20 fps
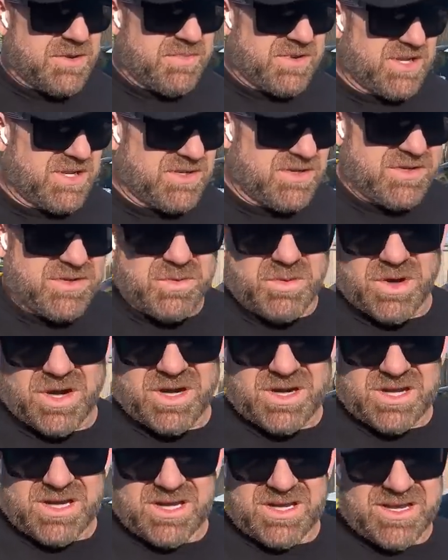in and do the
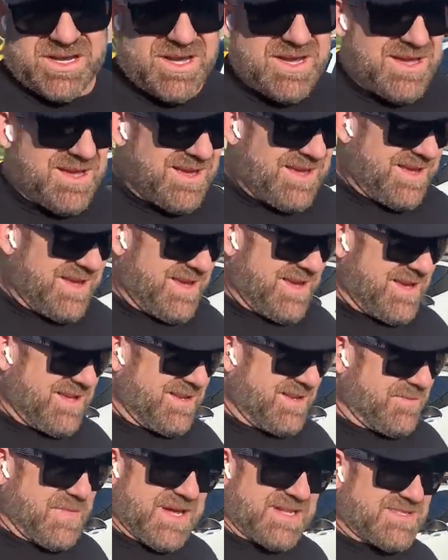work.
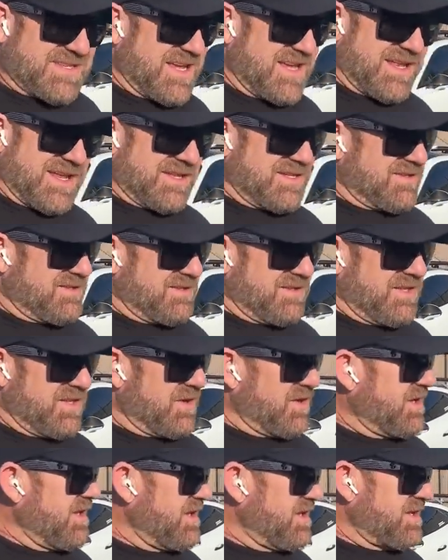And I'm not saying I, you
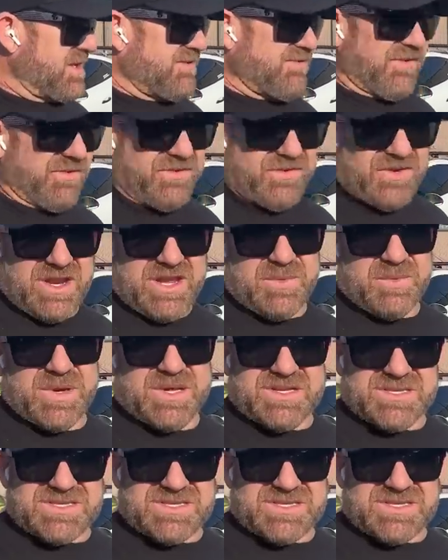know, I need it done for free, but